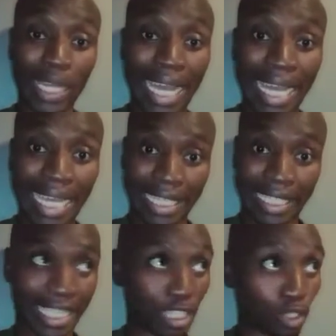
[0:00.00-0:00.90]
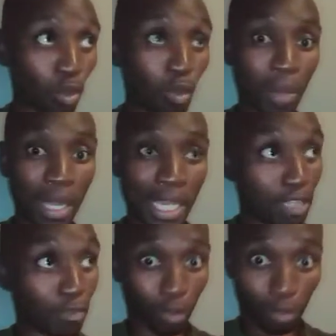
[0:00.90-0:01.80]
aid the stock
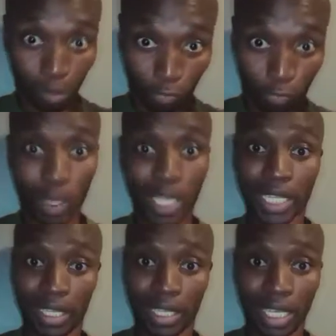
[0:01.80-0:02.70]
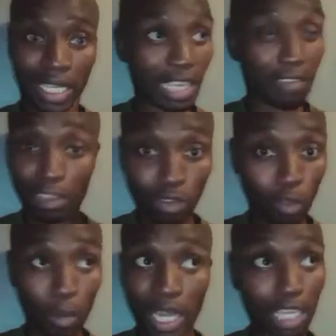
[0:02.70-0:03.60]
market from falling. If the
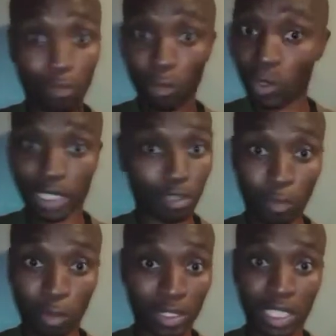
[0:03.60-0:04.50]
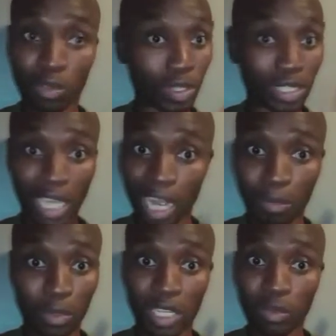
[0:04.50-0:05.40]
stock market falls, it falls. It goes
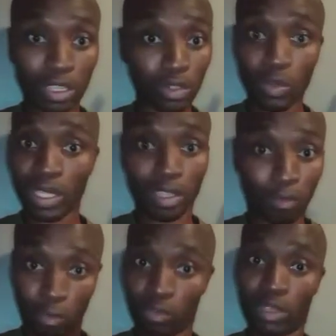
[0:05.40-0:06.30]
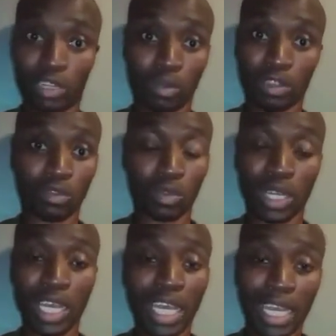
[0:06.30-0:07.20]
up when it wants to, and it falls when it wants to.
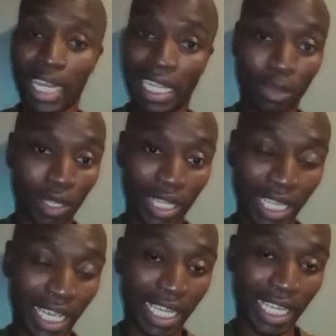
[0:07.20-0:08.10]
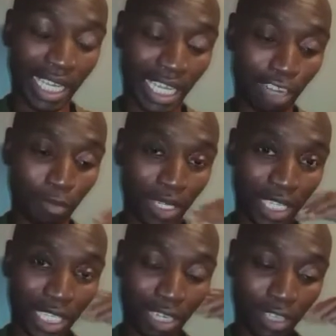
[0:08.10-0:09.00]
And I don't think any government
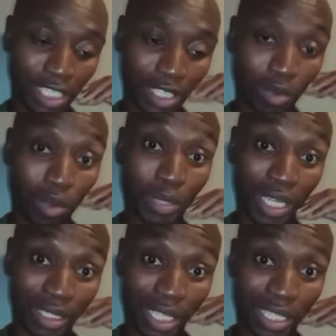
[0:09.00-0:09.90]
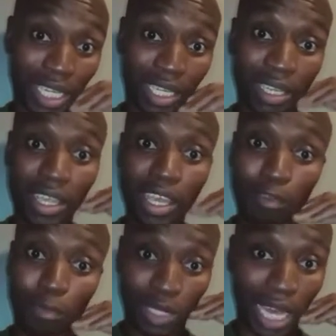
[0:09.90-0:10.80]
intervention will be necessary
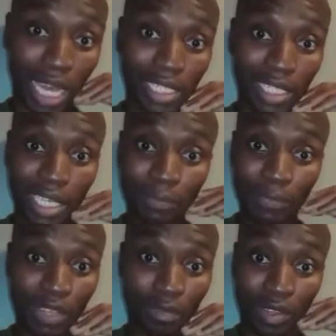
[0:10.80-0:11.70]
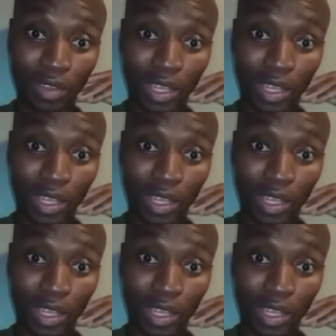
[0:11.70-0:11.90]
for that. In